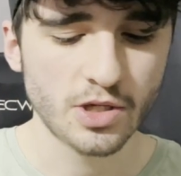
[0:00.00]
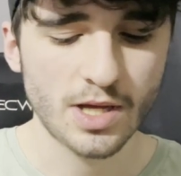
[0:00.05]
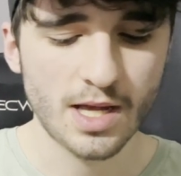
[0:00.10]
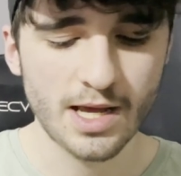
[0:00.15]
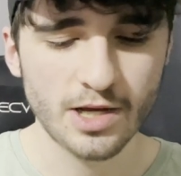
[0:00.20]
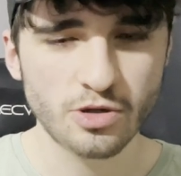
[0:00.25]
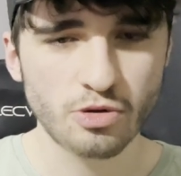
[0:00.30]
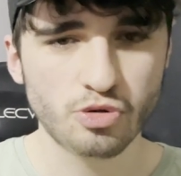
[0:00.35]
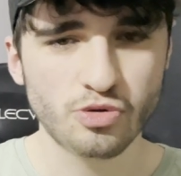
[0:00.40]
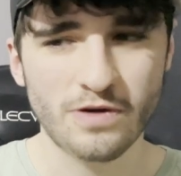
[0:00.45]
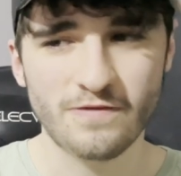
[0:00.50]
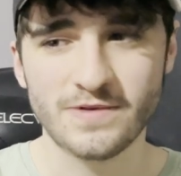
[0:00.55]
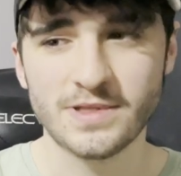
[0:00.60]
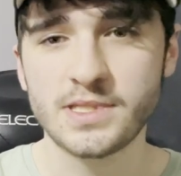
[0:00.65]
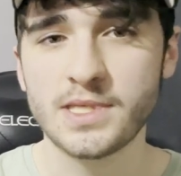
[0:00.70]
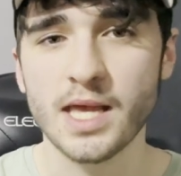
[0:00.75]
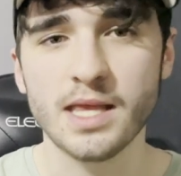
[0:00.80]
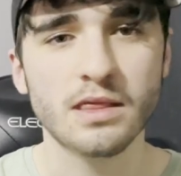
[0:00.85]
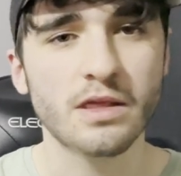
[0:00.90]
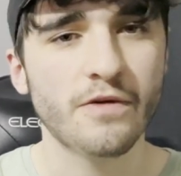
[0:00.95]
Electric
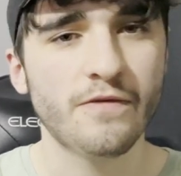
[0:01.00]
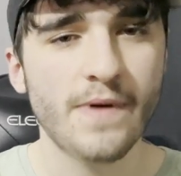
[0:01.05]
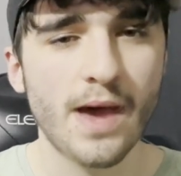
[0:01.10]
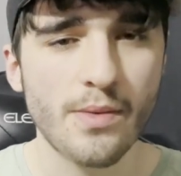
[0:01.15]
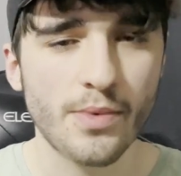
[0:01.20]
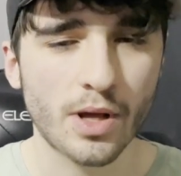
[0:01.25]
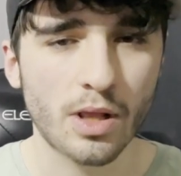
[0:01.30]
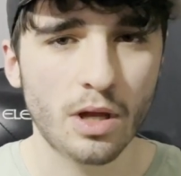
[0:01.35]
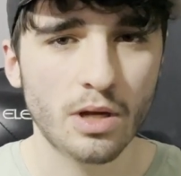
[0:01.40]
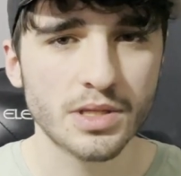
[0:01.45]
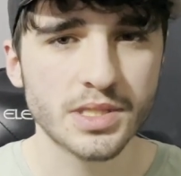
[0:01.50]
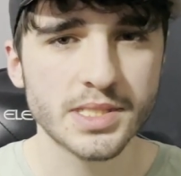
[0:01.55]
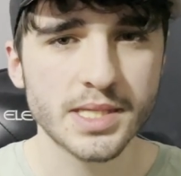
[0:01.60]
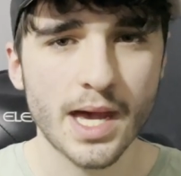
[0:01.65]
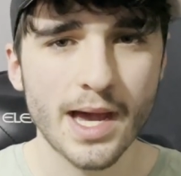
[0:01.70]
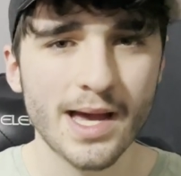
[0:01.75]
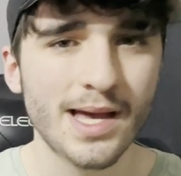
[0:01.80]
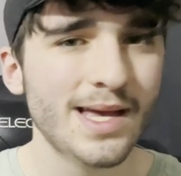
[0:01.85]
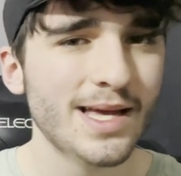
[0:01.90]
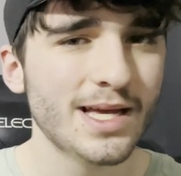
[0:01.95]
Drift didn't affect McLeod's
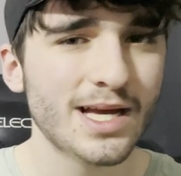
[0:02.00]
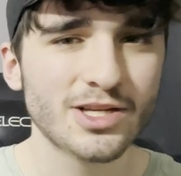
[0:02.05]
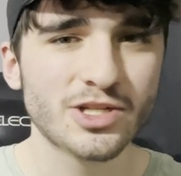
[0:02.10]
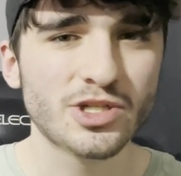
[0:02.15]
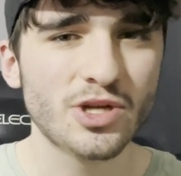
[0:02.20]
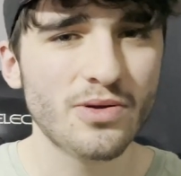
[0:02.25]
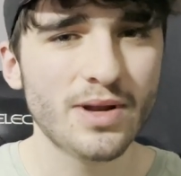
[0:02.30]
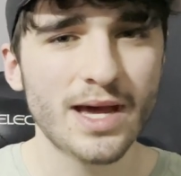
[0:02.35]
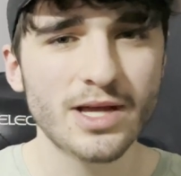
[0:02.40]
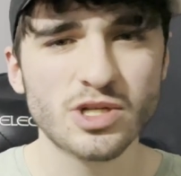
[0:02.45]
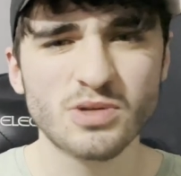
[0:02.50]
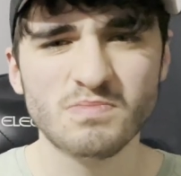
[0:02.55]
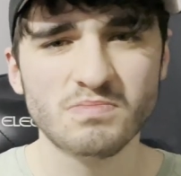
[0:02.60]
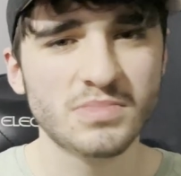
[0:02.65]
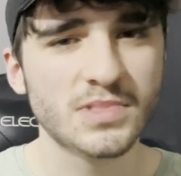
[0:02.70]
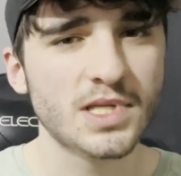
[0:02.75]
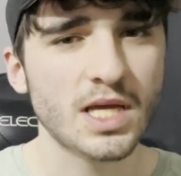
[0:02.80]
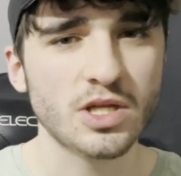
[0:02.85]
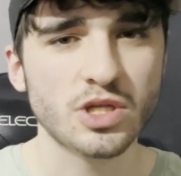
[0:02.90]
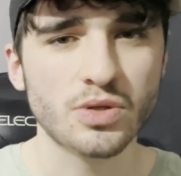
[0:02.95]
side, uh, and Stone Edge
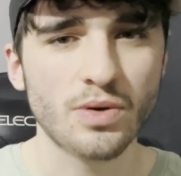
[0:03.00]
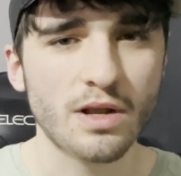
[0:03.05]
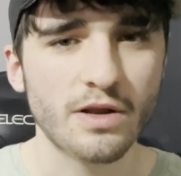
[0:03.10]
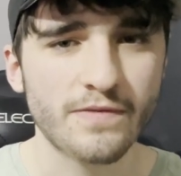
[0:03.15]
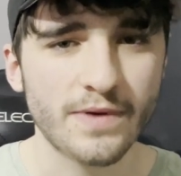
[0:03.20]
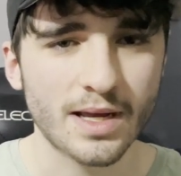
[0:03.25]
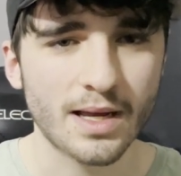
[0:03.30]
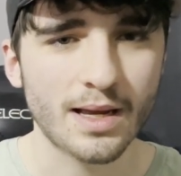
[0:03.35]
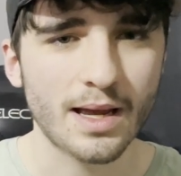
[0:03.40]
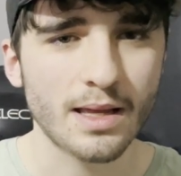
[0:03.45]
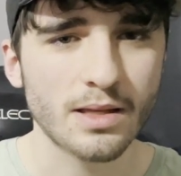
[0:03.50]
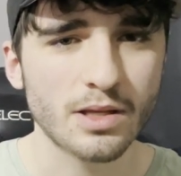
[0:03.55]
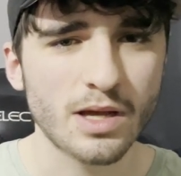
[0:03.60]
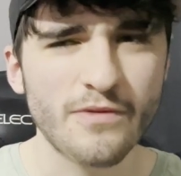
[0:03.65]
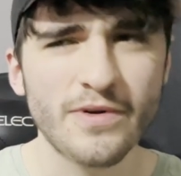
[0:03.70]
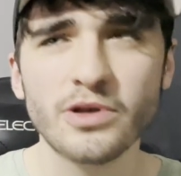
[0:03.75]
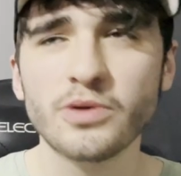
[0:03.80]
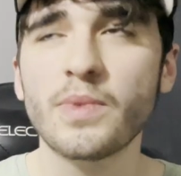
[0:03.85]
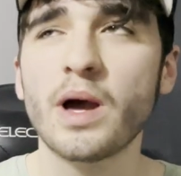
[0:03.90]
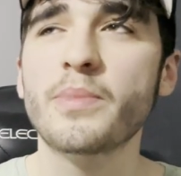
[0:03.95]
didn't do anything again. I
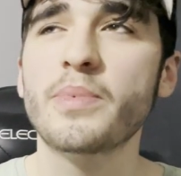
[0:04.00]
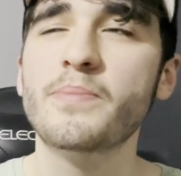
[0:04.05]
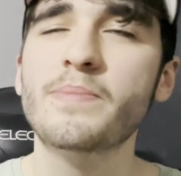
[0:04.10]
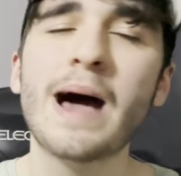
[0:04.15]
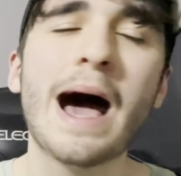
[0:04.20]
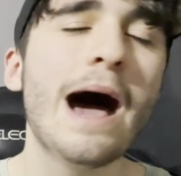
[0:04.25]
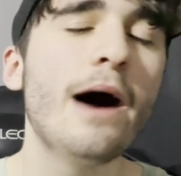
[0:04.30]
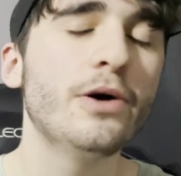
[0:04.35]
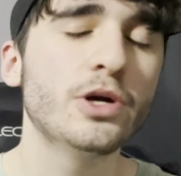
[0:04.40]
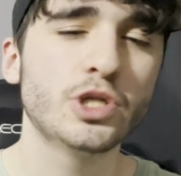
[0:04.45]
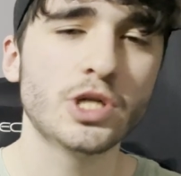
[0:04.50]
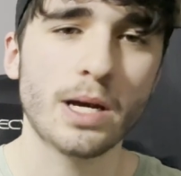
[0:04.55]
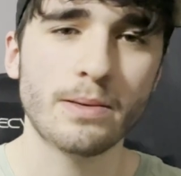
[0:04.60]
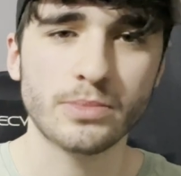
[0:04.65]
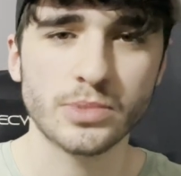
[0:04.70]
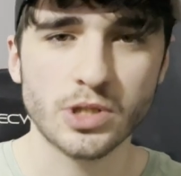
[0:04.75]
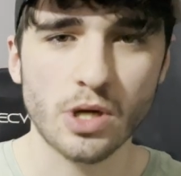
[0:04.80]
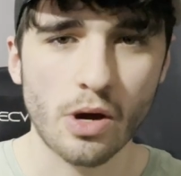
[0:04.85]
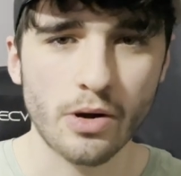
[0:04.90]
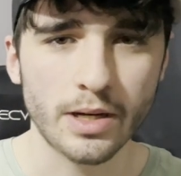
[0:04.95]
think my might Power Gem,
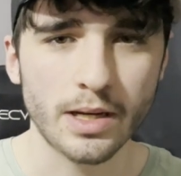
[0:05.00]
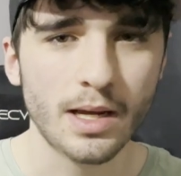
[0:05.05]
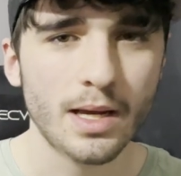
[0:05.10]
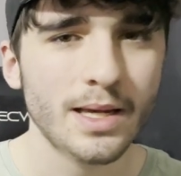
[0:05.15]
sorry.